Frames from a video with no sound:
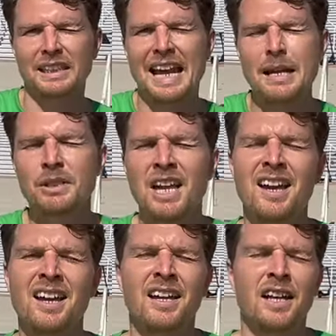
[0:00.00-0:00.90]
and games.
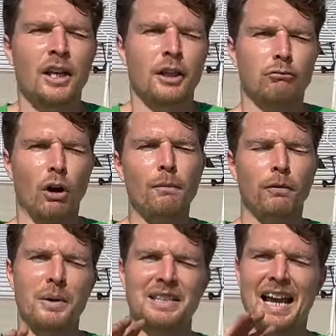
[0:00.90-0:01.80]
Rope
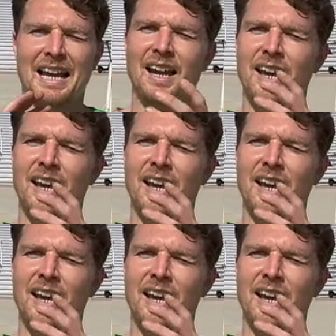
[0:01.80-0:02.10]
flow is like,